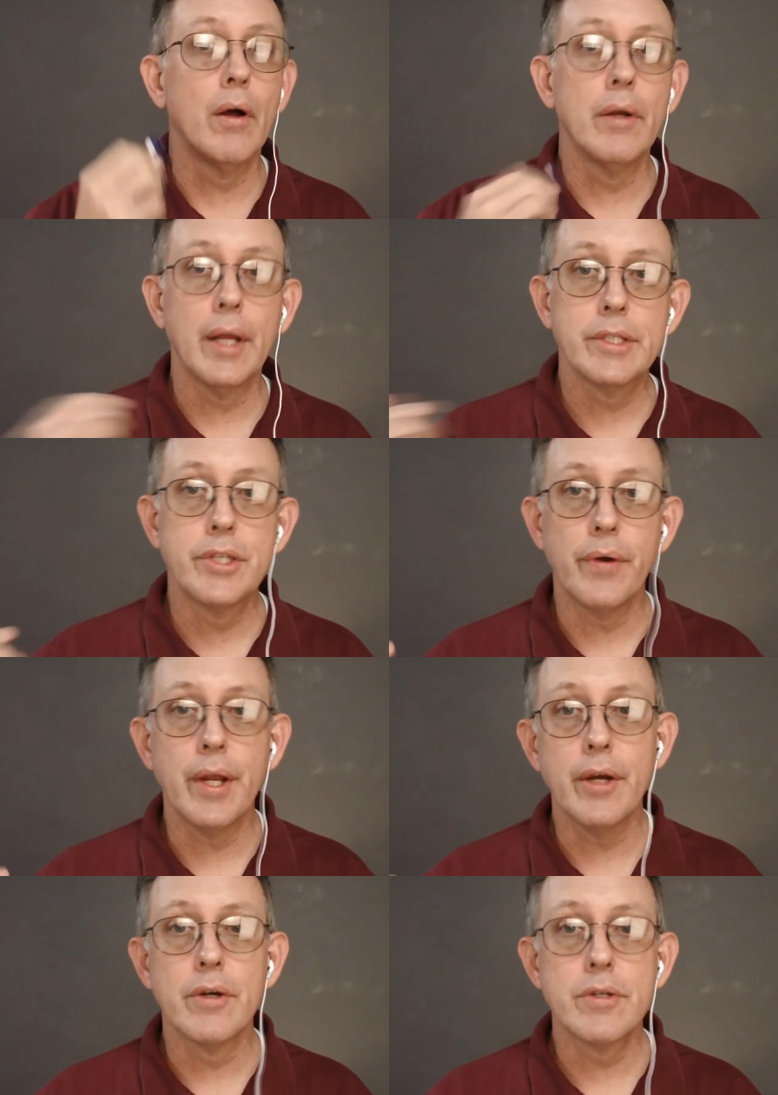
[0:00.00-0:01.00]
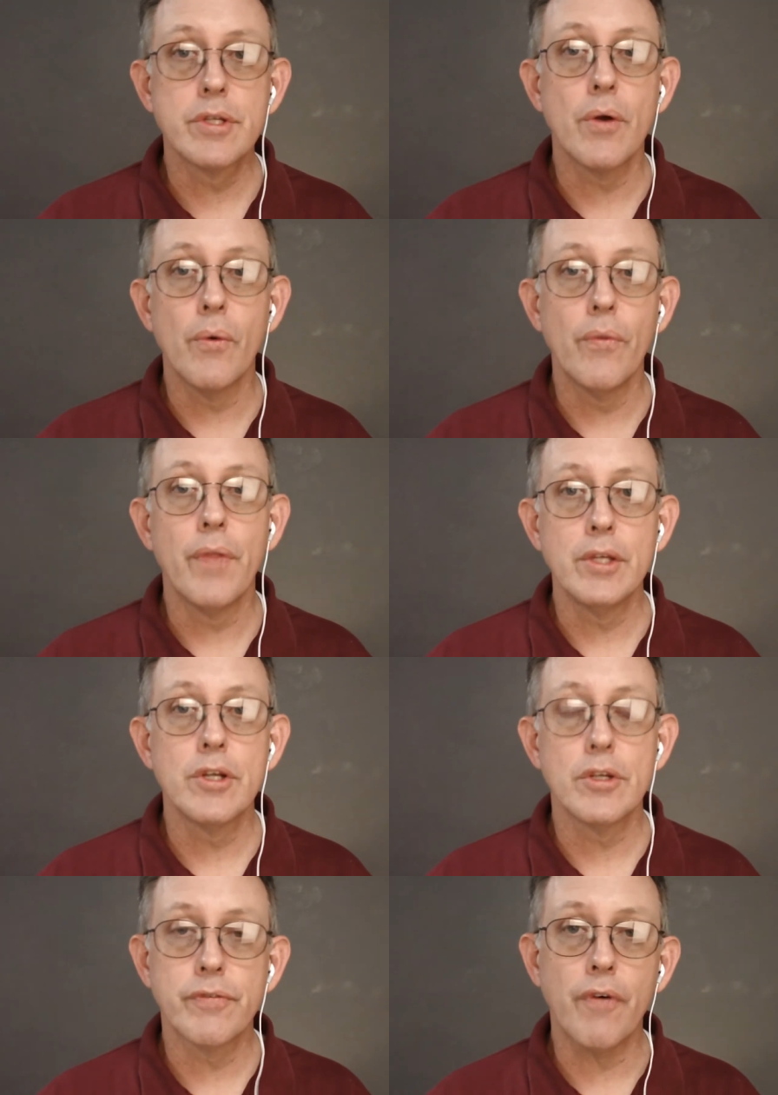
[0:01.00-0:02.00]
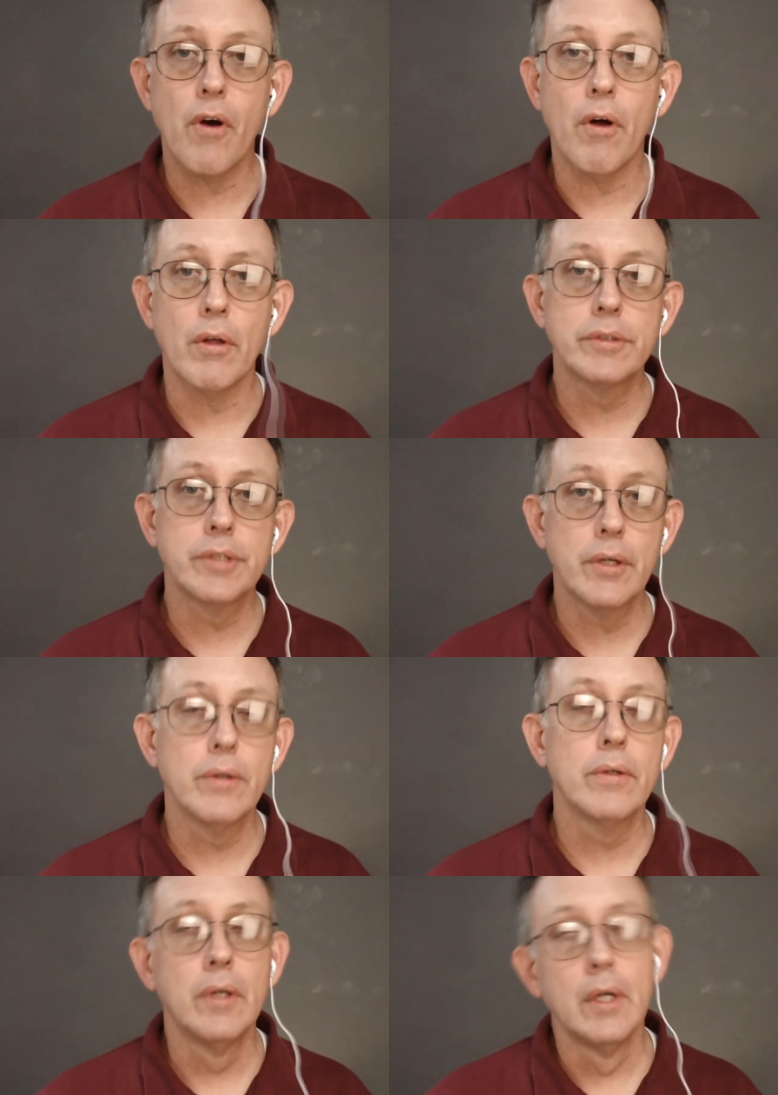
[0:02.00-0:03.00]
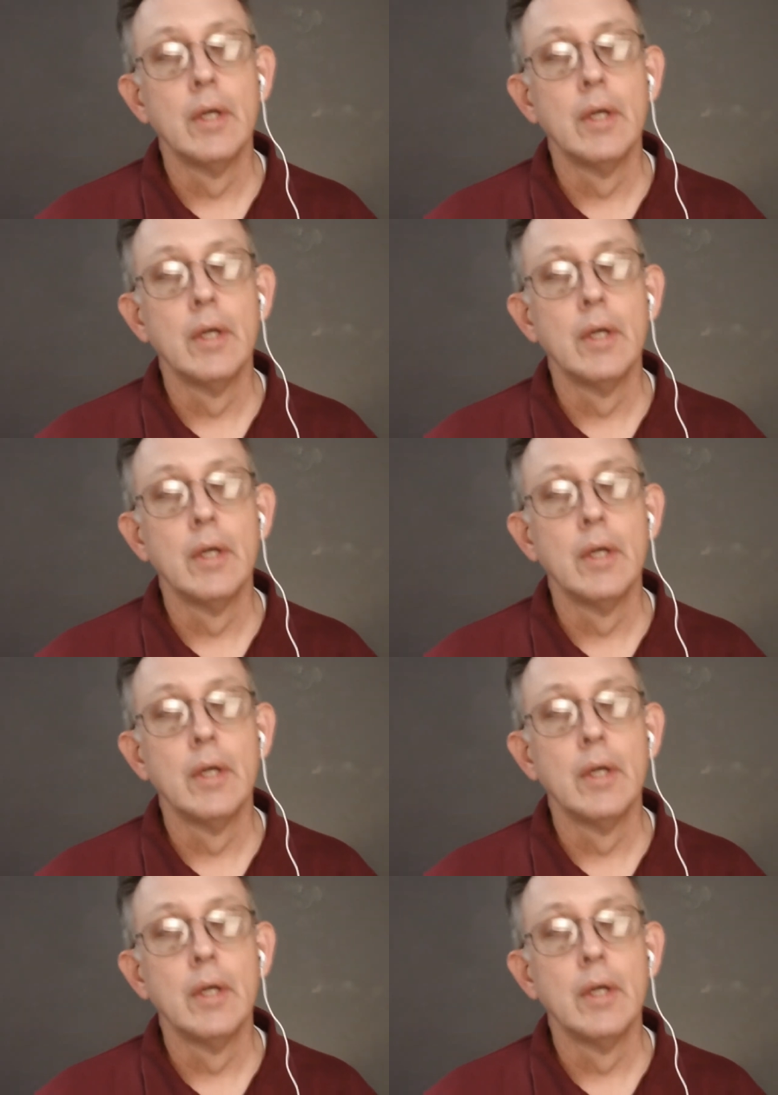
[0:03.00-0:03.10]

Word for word: next to your ears, so they just fall. So